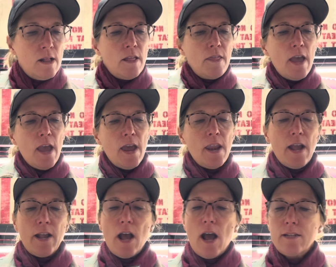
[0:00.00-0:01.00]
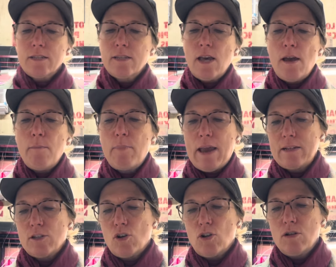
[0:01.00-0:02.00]
Then I got some
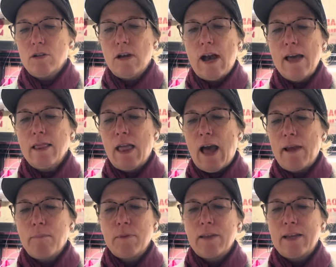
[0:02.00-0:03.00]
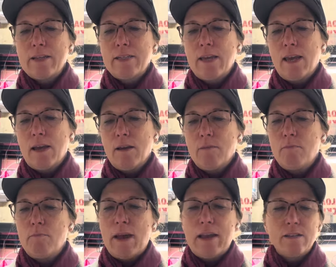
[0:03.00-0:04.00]
basil. I like planting
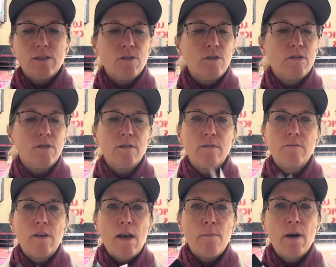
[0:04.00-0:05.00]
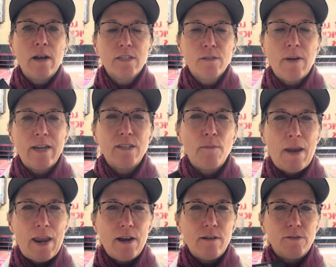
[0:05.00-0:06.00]
basil amongst my
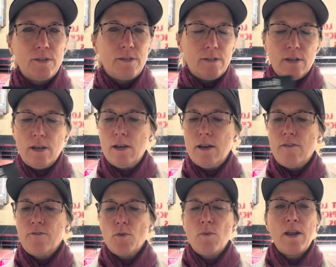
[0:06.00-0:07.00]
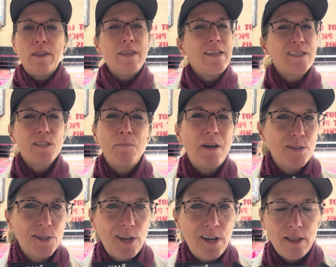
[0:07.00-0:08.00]
tomatoes. For one, it smells
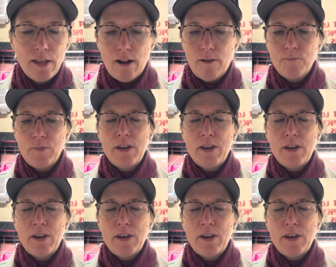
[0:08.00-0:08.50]
good in there.